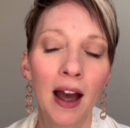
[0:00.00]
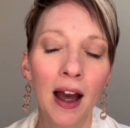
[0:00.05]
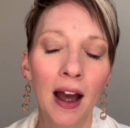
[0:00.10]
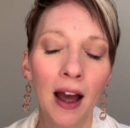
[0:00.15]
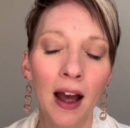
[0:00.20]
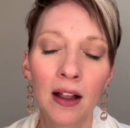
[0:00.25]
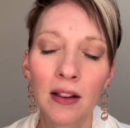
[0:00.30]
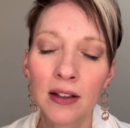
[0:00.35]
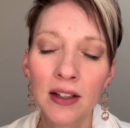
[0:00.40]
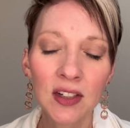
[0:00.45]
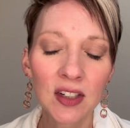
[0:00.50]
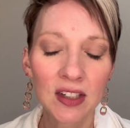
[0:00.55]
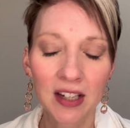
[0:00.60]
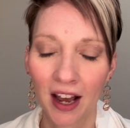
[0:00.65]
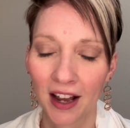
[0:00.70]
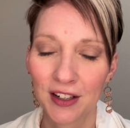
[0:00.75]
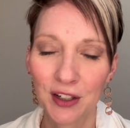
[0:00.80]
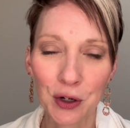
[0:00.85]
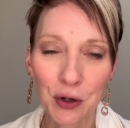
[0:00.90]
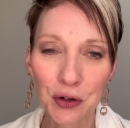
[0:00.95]
at least
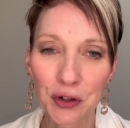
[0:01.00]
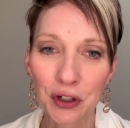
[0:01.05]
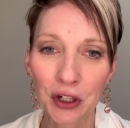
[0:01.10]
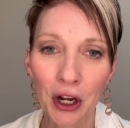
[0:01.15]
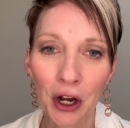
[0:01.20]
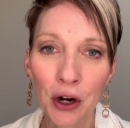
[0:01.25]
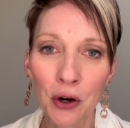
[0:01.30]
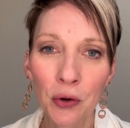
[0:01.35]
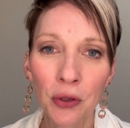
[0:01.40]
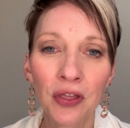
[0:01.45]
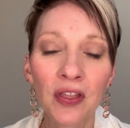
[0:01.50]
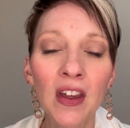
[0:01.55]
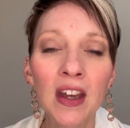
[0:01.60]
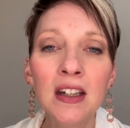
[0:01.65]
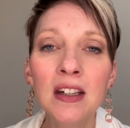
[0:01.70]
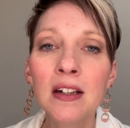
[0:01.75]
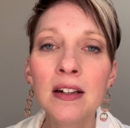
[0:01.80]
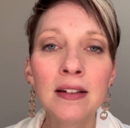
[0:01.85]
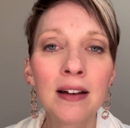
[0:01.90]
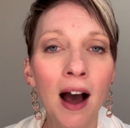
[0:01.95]
10 years ago, they
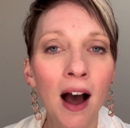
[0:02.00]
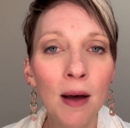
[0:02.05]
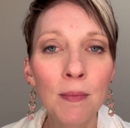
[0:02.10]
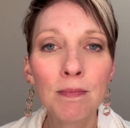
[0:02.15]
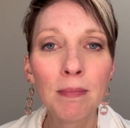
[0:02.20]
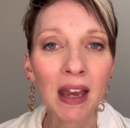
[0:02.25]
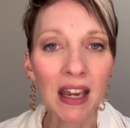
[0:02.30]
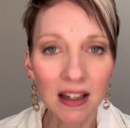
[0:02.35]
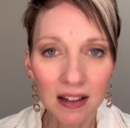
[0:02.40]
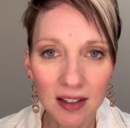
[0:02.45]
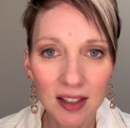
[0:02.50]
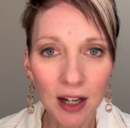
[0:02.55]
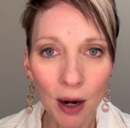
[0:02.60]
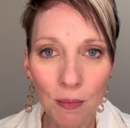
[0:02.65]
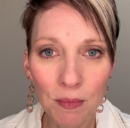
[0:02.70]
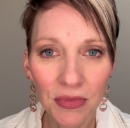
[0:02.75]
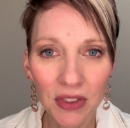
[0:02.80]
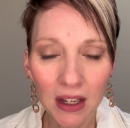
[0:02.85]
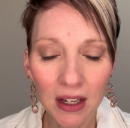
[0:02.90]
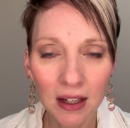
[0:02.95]
did not make
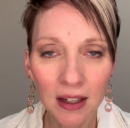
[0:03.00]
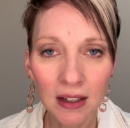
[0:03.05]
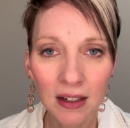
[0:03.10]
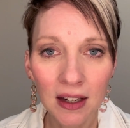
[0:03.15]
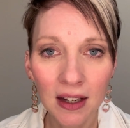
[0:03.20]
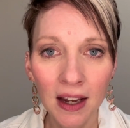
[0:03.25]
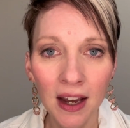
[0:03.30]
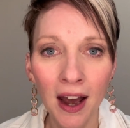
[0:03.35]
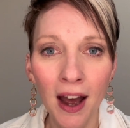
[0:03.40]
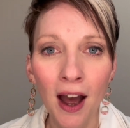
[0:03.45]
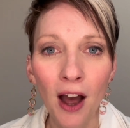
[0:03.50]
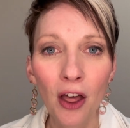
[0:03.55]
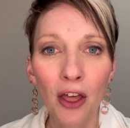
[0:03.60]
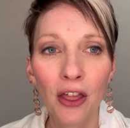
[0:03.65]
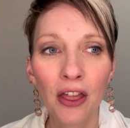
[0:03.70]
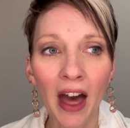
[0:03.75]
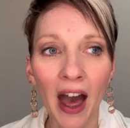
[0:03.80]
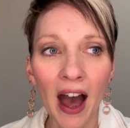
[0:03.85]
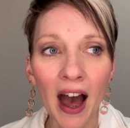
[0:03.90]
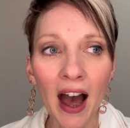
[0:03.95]
something
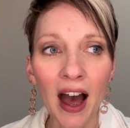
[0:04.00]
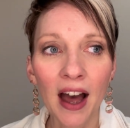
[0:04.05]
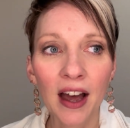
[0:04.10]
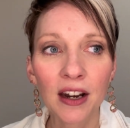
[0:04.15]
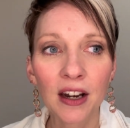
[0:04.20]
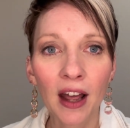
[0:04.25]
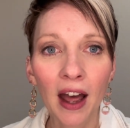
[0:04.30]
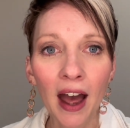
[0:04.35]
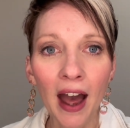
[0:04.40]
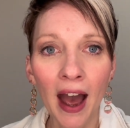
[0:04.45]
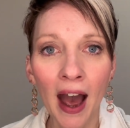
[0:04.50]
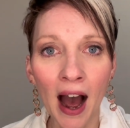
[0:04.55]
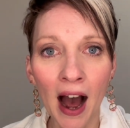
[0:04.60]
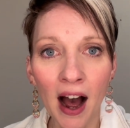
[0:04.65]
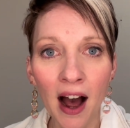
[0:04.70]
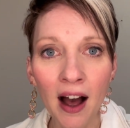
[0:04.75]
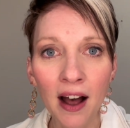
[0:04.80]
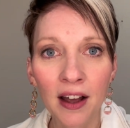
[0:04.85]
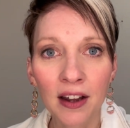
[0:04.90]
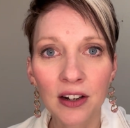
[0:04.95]
that
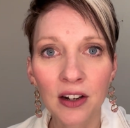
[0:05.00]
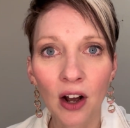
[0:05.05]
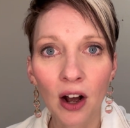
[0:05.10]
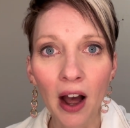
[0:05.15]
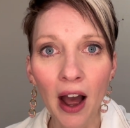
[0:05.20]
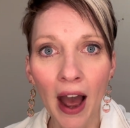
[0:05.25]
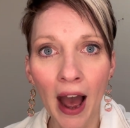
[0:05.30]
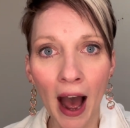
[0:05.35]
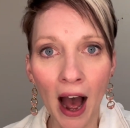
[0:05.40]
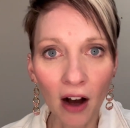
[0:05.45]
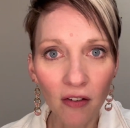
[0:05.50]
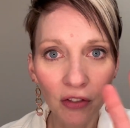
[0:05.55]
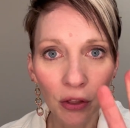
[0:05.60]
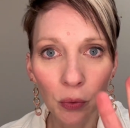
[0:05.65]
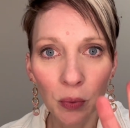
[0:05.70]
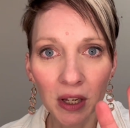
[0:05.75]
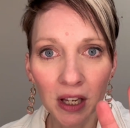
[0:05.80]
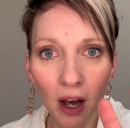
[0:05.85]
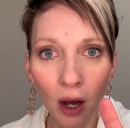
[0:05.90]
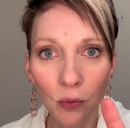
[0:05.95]
had half the
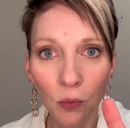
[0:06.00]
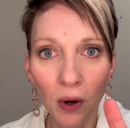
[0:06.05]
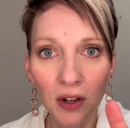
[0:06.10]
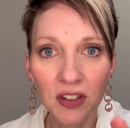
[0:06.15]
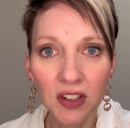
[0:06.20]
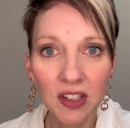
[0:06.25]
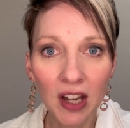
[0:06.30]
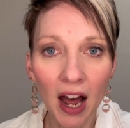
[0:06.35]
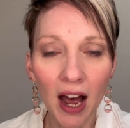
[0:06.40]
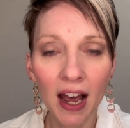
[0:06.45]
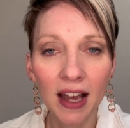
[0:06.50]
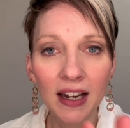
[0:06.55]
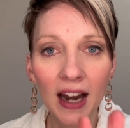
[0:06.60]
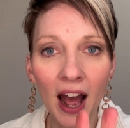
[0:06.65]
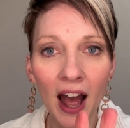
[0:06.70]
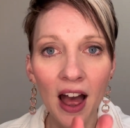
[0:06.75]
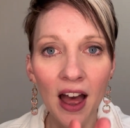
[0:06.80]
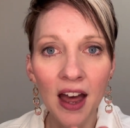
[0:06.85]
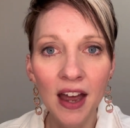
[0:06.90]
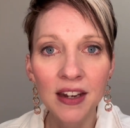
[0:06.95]
week on one side
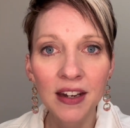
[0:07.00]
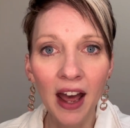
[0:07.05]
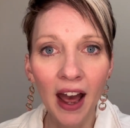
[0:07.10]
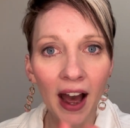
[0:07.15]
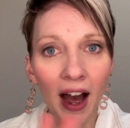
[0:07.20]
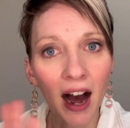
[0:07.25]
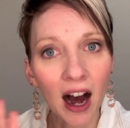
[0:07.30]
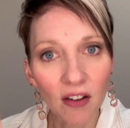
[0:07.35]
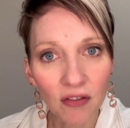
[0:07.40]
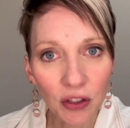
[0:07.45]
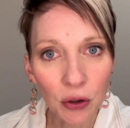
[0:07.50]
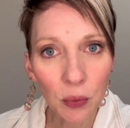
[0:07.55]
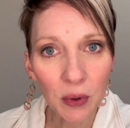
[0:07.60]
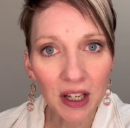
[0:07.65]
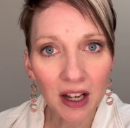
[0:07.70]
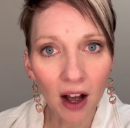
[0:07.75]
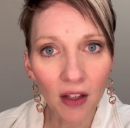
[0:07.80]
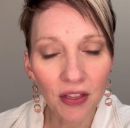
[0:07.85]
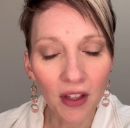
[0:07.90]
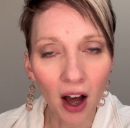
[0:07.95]
and half the week
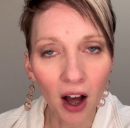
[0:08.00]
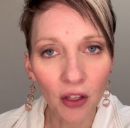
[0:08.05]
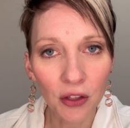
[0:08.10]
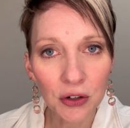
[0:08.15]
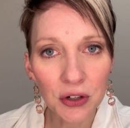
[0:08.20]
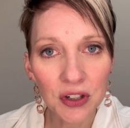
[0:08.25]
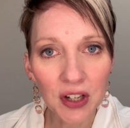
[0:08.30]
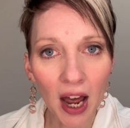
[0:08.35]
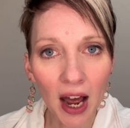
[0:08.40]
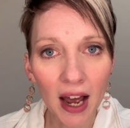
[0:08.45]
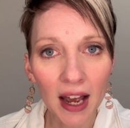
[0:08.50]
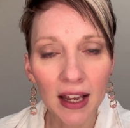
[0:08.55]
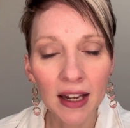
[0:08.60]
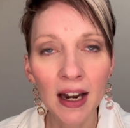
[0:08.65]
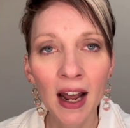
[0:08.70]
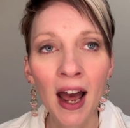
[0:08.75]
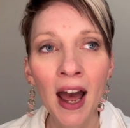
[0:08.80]
on the other side.